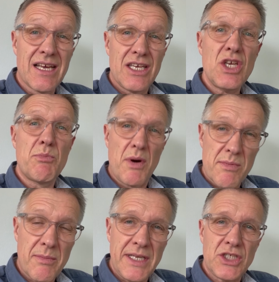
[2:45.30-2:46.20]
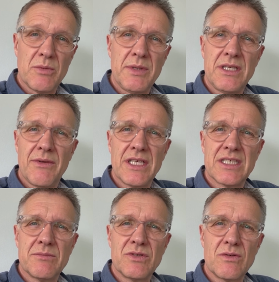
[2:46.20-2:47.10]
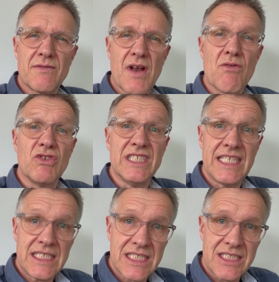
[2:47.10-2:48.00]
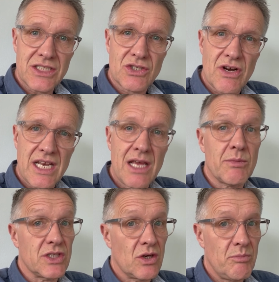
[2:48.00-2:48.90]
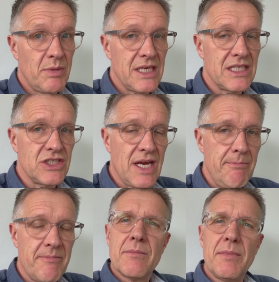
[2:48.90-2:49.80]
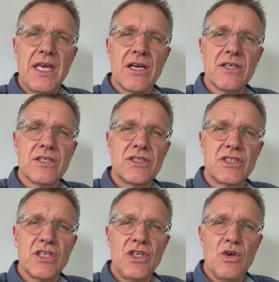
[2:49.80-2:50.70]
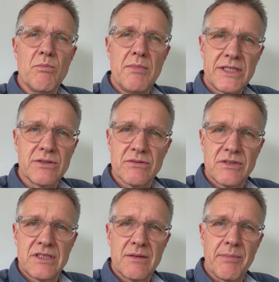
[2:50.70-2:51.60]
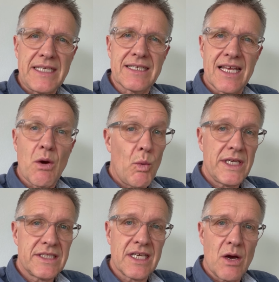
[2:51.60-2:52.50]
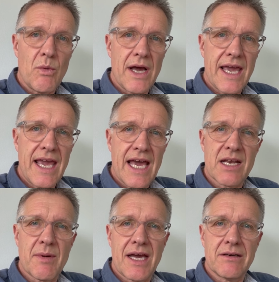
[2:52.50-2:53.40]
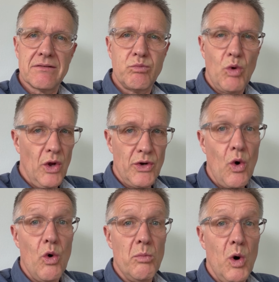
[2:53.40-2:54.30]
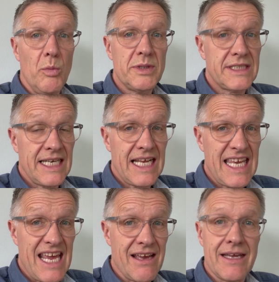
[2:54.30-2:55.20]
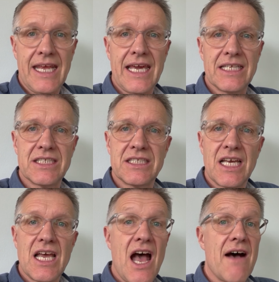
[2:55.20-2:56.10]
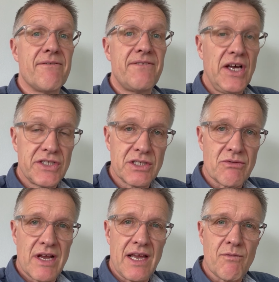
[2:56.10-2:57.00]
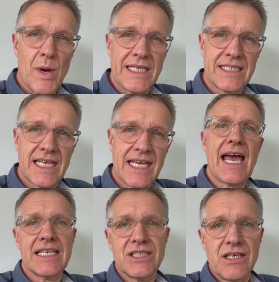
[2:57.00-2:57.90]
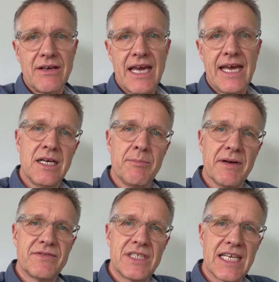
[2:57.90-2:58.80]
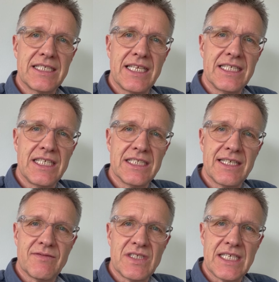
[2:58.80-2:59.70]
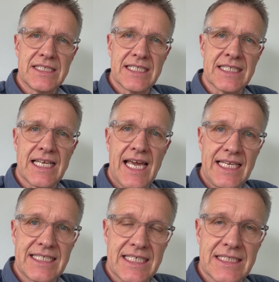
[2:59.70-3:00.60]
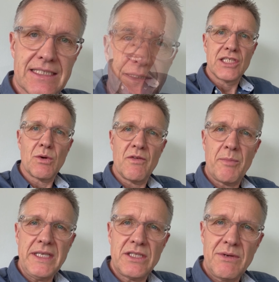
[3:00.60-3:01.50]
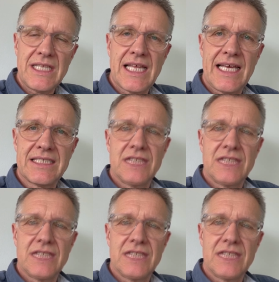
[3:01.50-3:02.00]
you probably should be doing some sort of resistance training, which could be in the gym, because your muscles basically are wasting away at about 1% or more a year, and it gets a faster rate of wasting as you get above 60 into your 70s and 80s. So I've been doing that